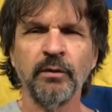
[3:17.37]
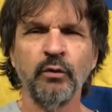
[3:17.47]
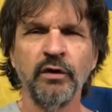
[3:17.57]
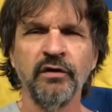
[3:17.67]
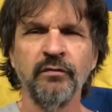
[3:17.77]

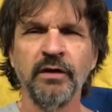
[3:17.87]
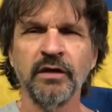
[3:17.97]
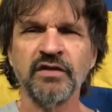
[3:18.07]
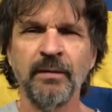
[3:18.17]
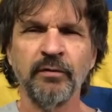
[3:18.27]
wouldn't have been
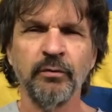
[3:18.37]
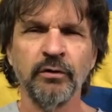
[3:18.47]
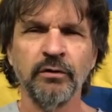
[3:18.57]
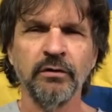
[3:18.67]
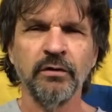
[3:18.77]

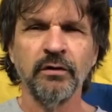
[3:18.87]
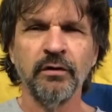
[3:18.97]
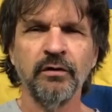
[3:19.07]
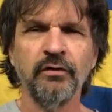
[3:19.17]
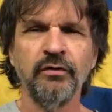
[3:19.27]
acceptable
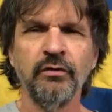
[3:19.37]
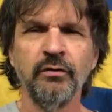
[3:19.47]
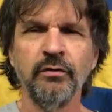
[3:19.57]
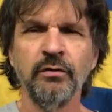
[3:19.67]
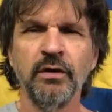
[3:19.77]

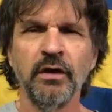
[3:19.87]
to